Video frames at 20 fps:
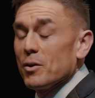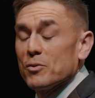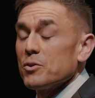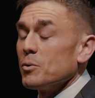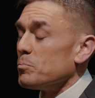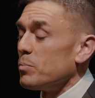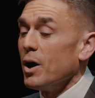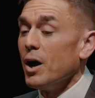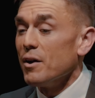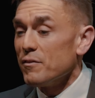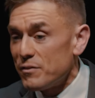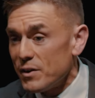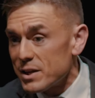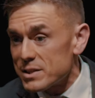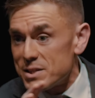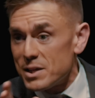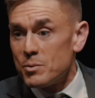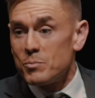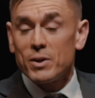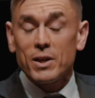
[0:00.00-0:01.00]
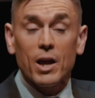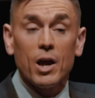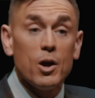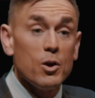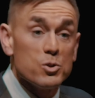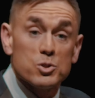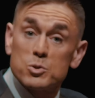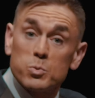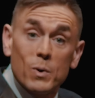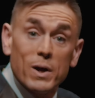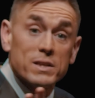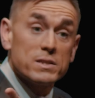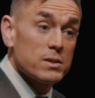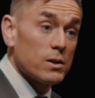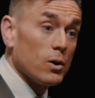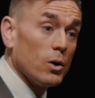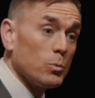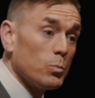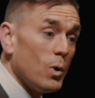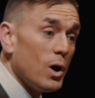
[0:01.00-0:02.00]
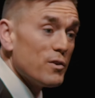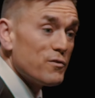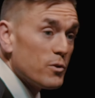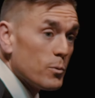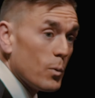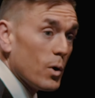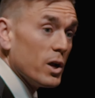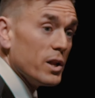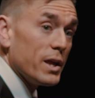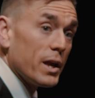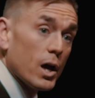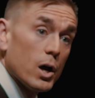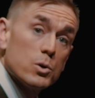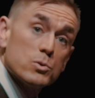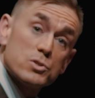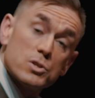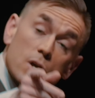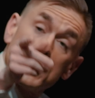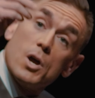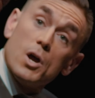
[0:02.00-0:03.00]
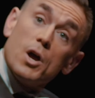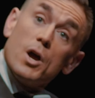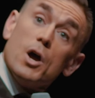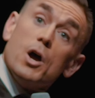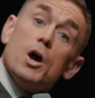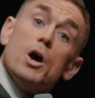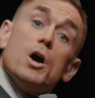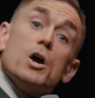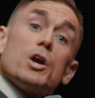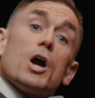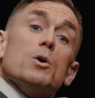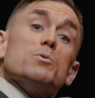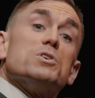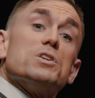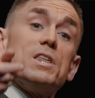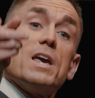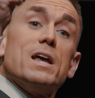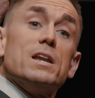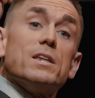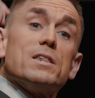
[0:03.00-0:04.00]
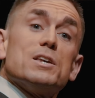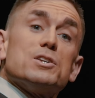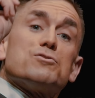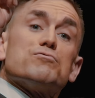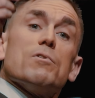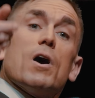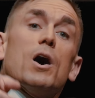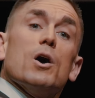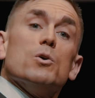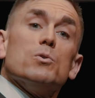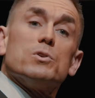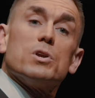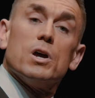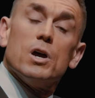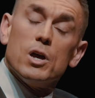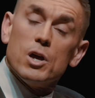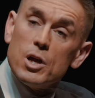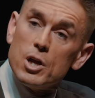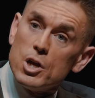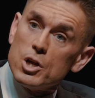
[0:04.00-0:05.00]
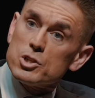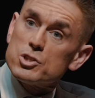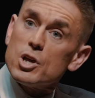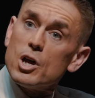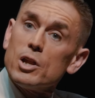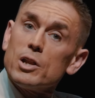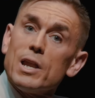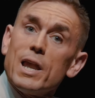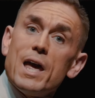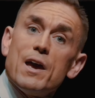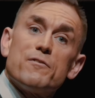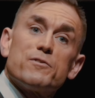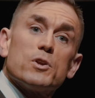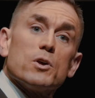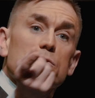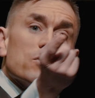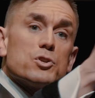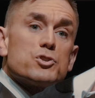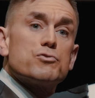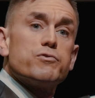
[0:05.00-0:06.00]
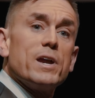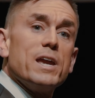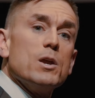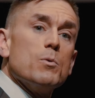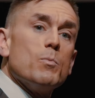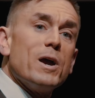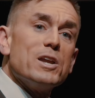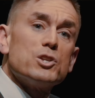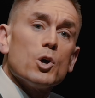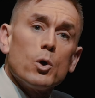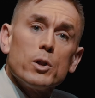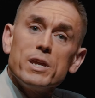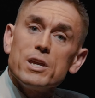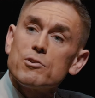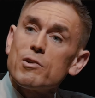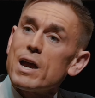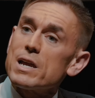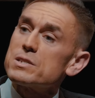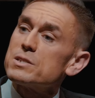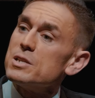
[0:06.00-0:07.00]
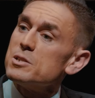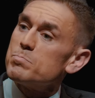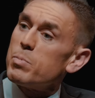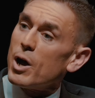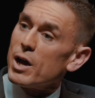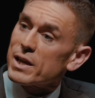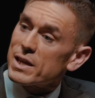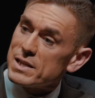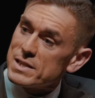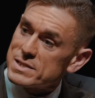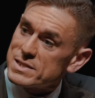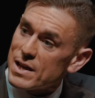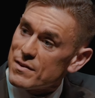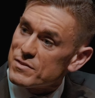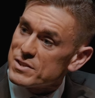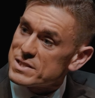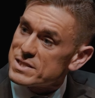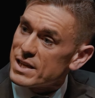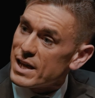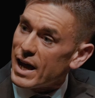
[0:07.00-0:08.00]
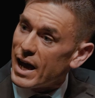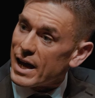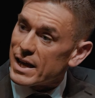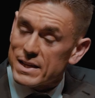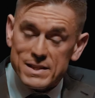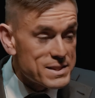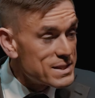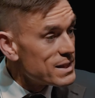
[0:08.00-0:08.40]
I thought, perfect, here we go. Swear to God, word for word, he goes, go to the end of this road, turn left at the tree where Donnie crashed his bike in 78.